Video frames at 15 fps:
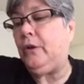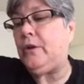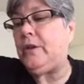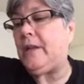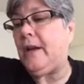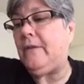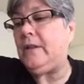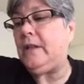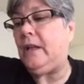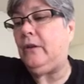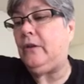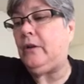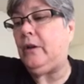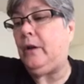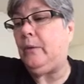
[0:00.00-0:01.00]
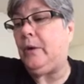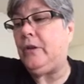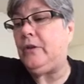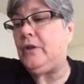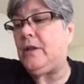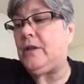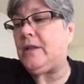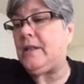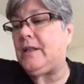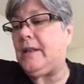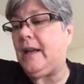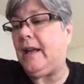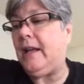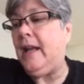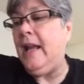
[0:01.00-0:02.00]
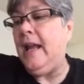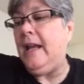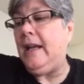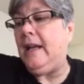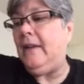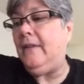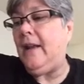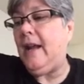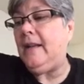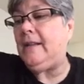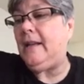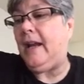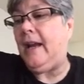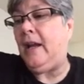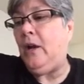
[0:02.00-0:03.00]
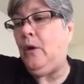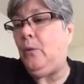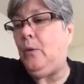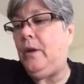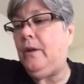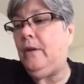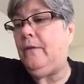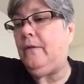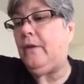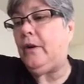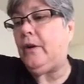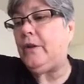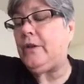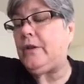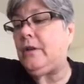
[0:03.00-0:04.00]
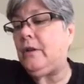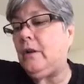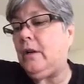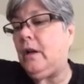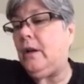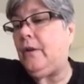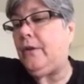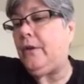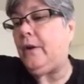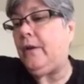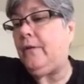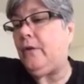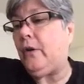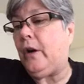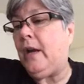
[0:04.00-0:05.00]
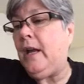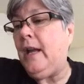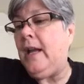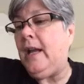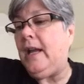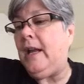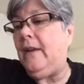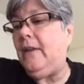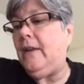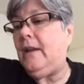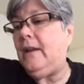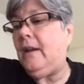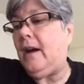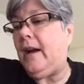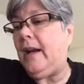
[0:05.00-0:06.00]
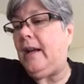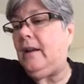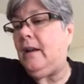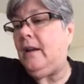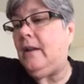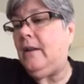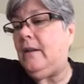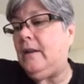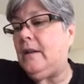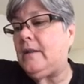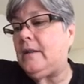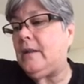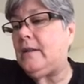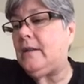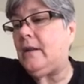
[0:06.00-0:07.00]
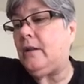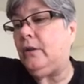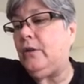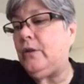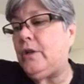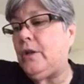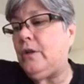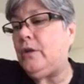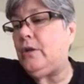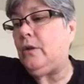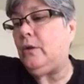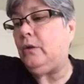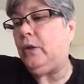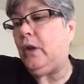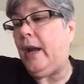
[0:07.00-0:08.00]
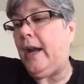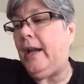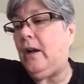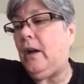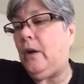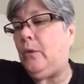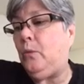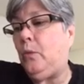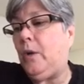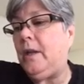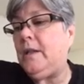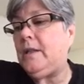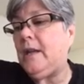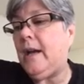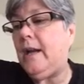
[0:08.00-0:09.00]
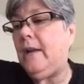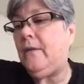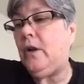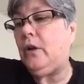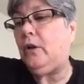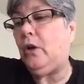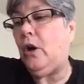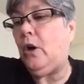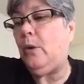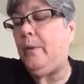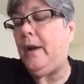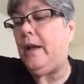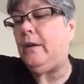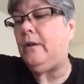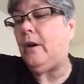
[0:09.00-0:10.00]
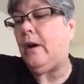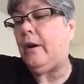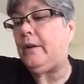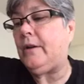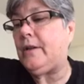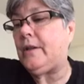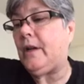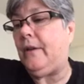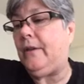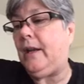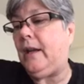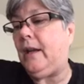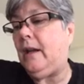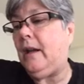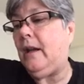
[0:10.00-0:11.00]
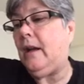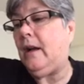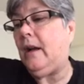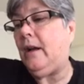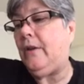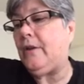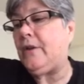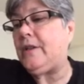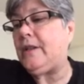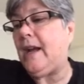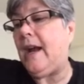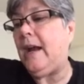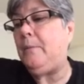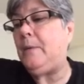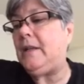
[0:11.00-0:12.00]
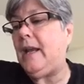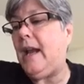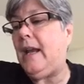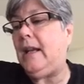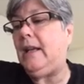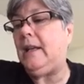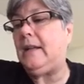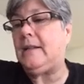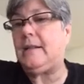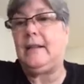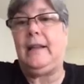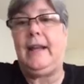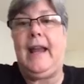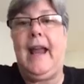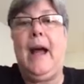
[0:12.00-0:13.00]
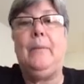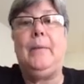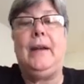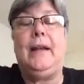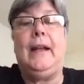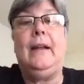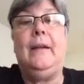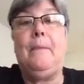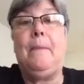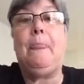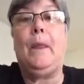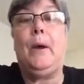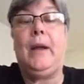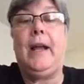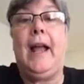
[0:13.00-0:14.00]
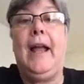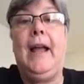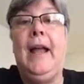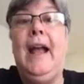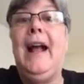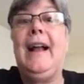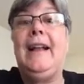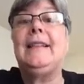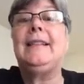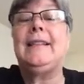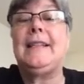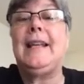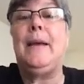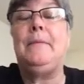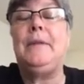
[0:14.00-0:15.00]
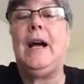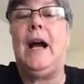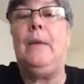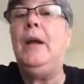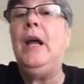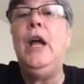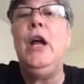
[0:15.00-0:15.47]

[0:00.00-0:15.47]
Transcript: Luke 17:31, Jesus said, in that day, when the verse 34, in the night, this is an allusion to light on one side of the globe and darkness on the other simultaneously happening, okay, at the same time.